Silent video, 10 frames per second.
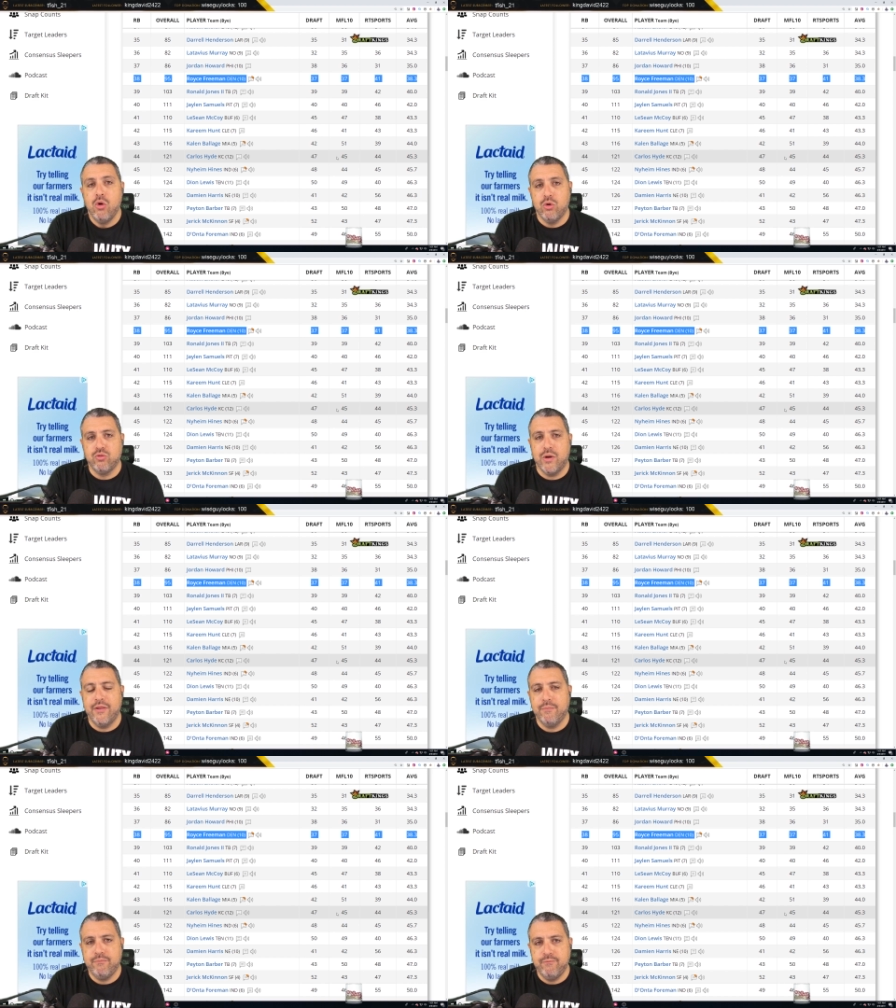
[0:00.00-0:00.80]
was one of
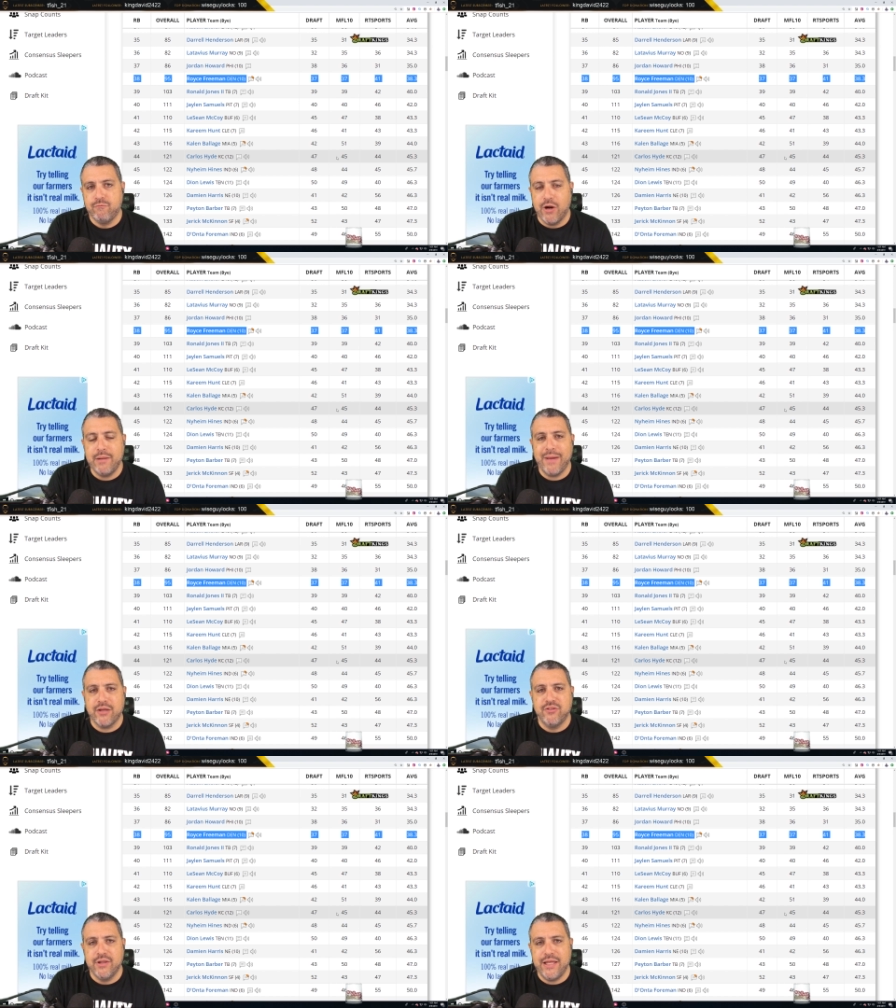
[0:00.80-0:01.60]
the running
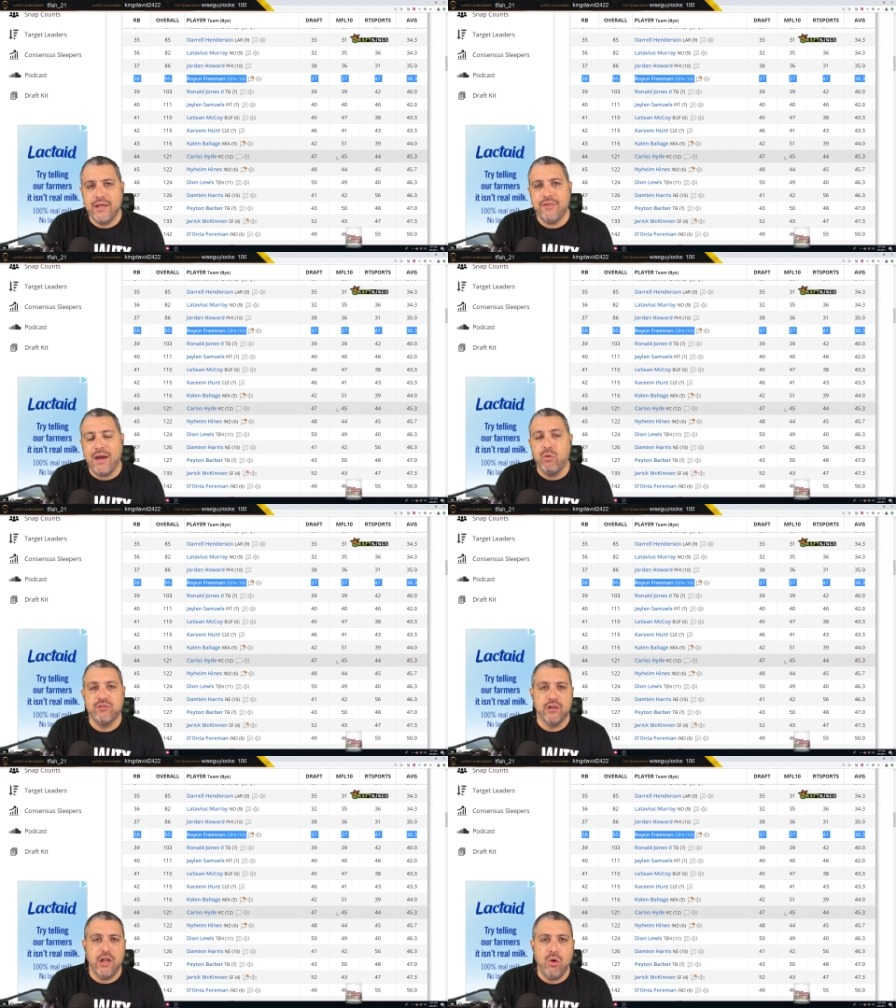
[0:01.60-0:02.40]
backs in the league that was
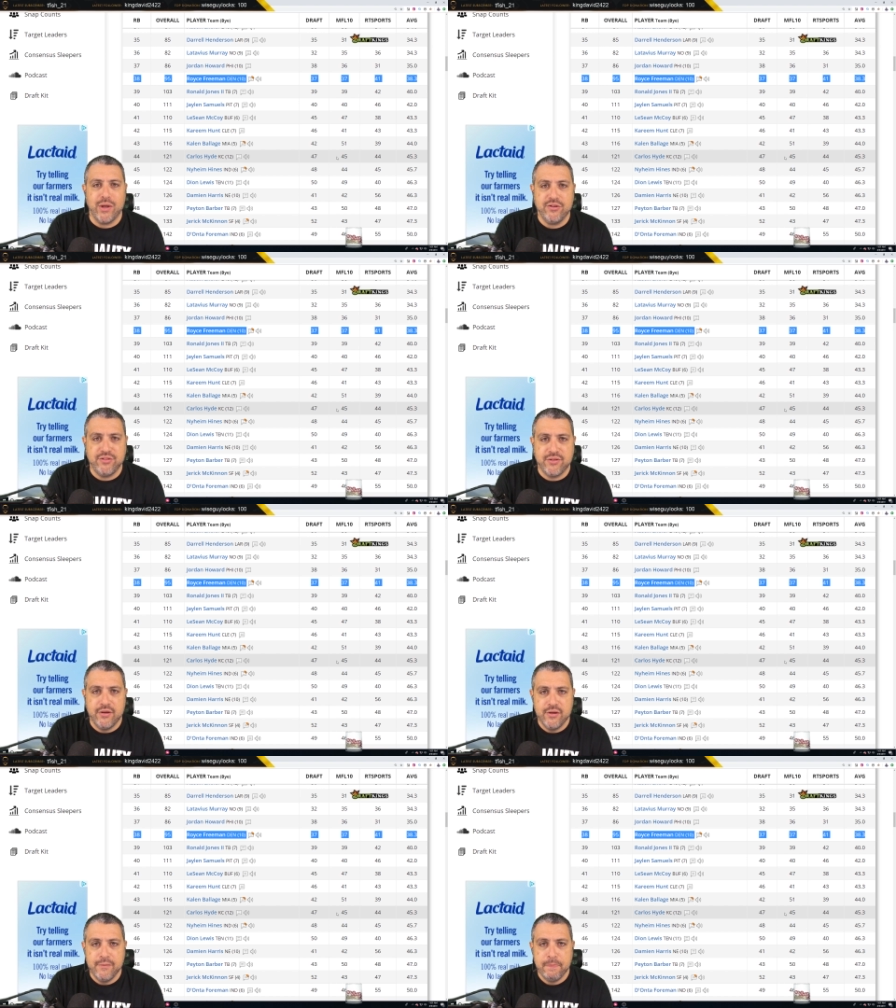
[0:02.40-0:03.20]
lowest
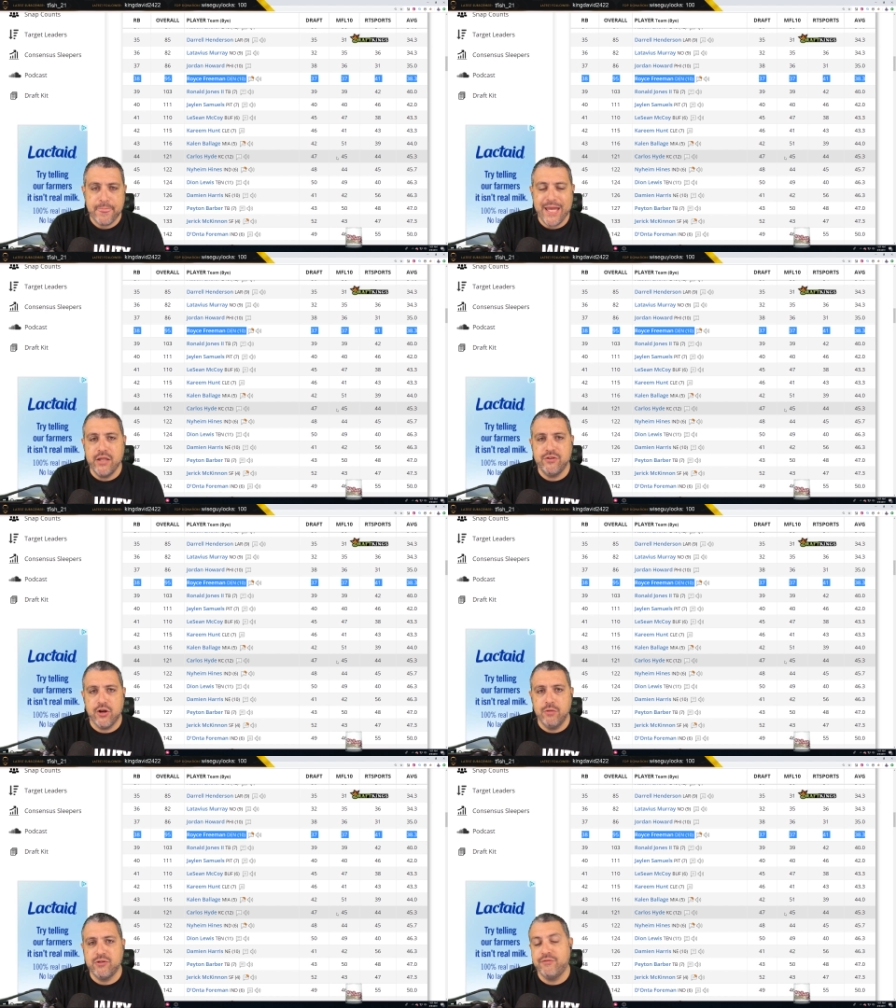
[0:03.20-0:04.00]
in
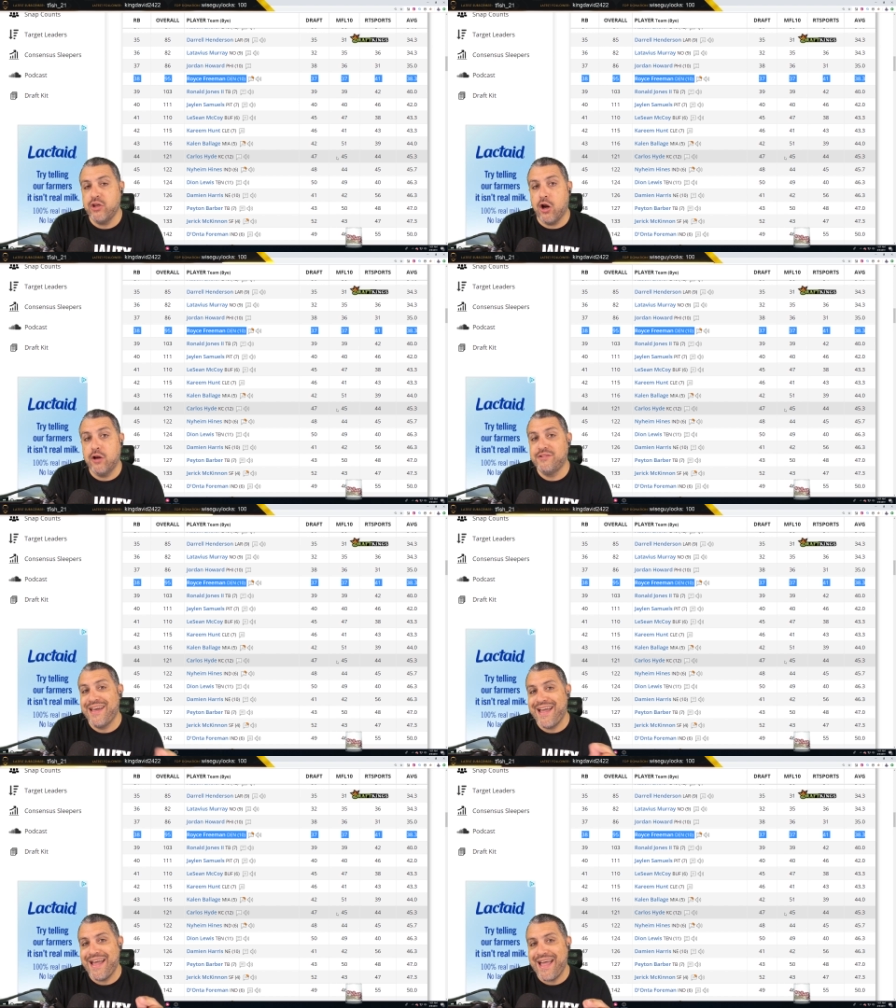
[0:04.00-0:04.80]
terms of yards
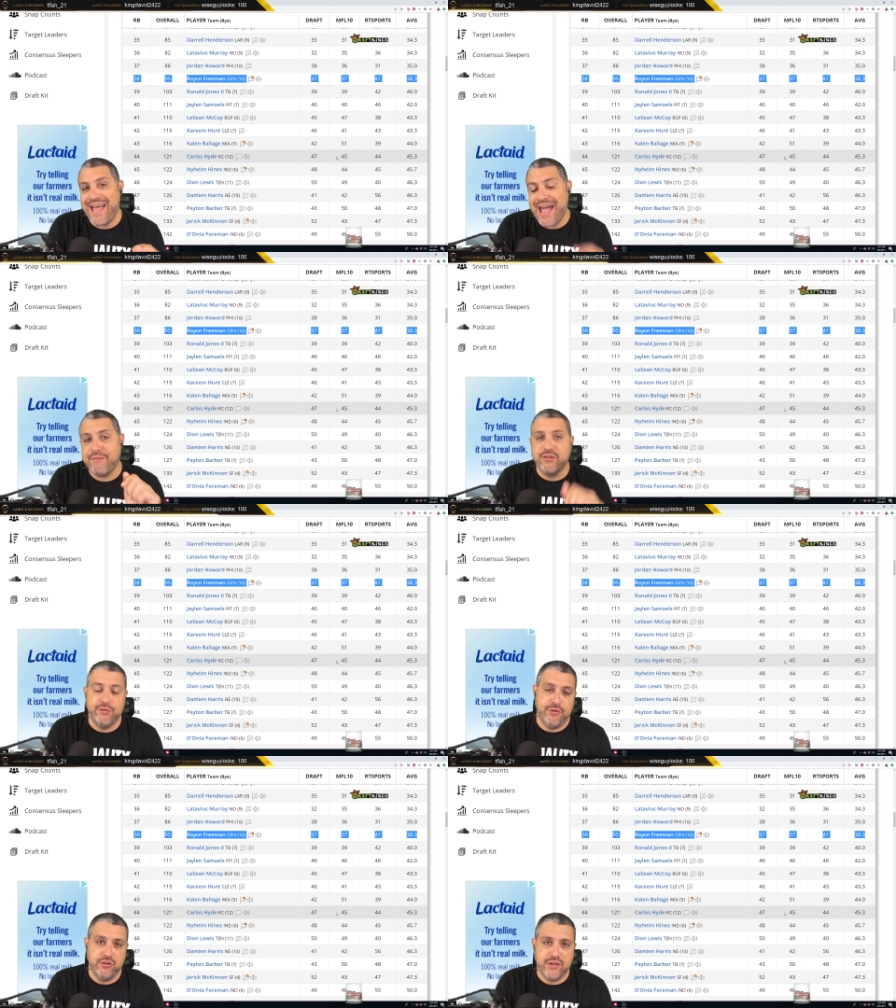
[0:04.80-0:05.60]
after
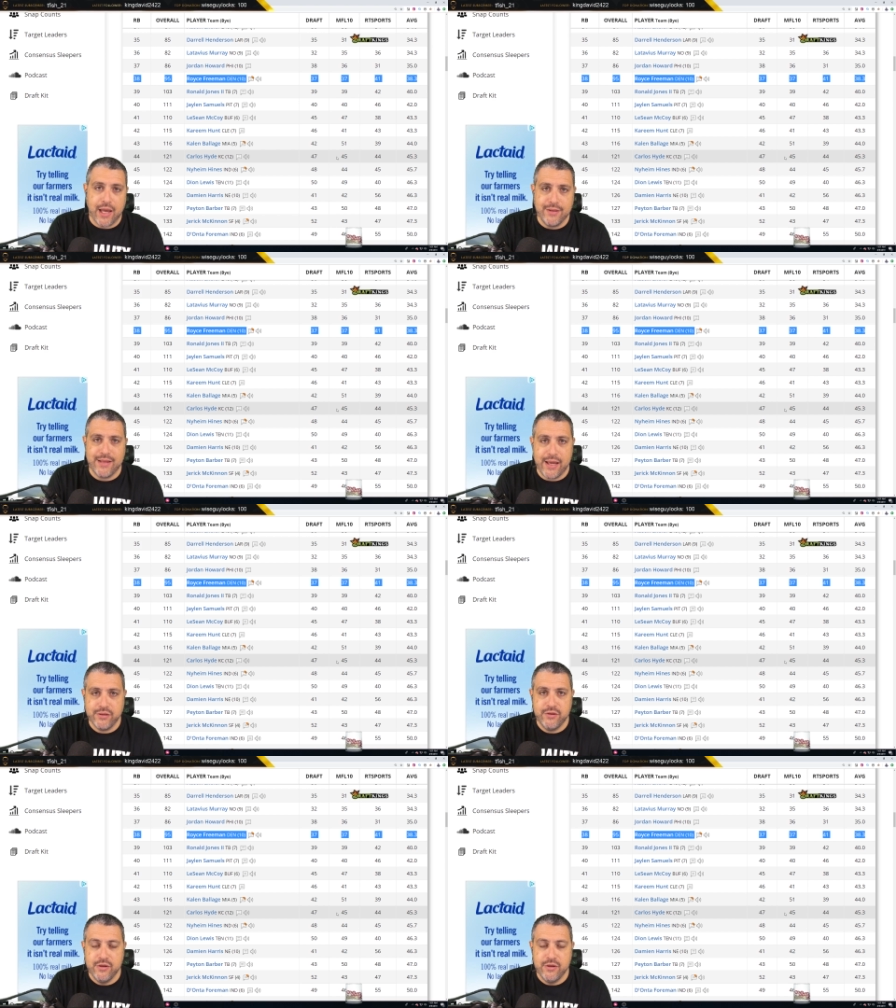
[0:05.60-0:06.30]
first contact,